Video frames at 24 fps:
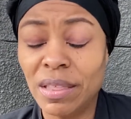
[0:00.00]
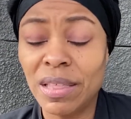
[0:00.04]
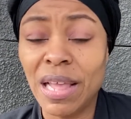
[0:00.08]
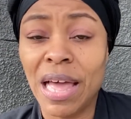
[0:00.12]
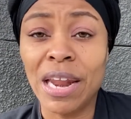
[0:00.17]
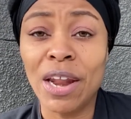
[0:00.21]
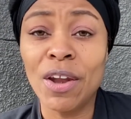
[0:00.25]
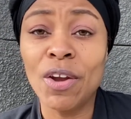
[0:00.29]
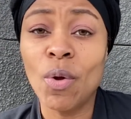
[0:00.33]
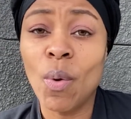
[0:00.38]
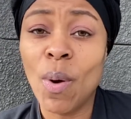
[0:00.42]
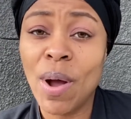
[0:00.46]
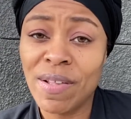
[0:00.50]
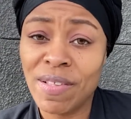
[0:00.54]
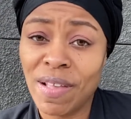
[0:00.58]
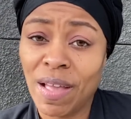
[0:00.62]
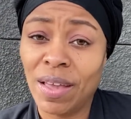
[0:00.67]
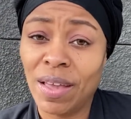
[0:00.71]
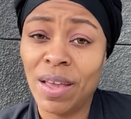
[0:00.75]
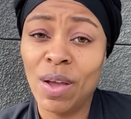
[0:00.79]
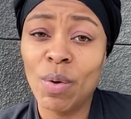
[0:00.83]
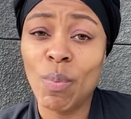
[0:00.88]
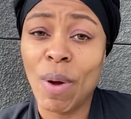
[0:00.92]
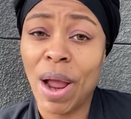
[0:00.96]
There's a lot of
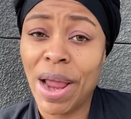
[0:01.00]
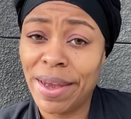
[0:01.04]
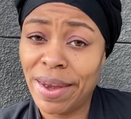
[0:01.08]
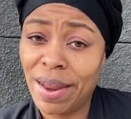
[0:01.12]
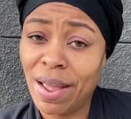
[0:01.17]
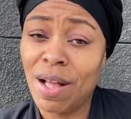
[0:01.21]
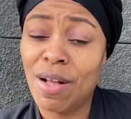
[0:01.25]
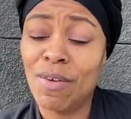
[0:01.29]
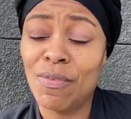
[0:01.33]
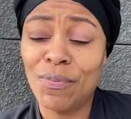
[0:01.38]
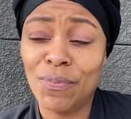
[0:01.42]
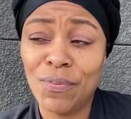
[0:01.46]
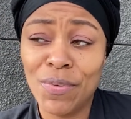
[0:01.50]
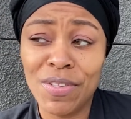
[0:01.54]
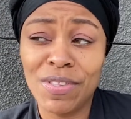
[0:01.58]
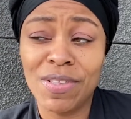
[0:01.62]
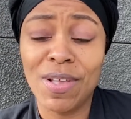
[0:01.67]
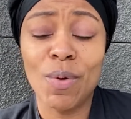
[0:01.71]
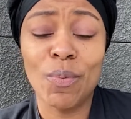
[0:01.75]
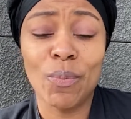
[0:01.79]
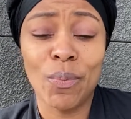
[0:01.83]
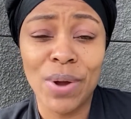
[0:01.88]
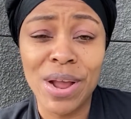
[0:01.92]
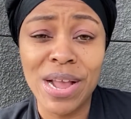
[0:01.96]
noise out here right now
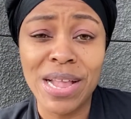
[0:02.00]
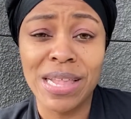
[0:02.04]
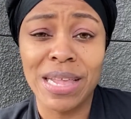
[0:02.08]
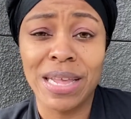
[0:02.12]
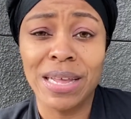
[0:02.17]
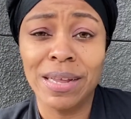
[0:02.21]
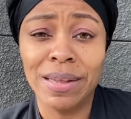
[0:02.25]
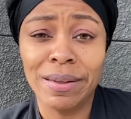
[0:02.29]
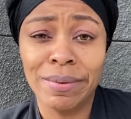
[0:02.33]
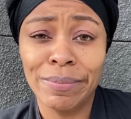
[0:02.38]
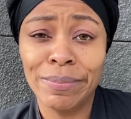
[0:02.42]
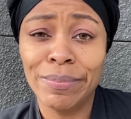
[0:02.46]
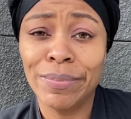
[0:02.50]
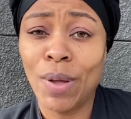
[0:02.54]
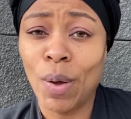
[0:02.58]
for some reason.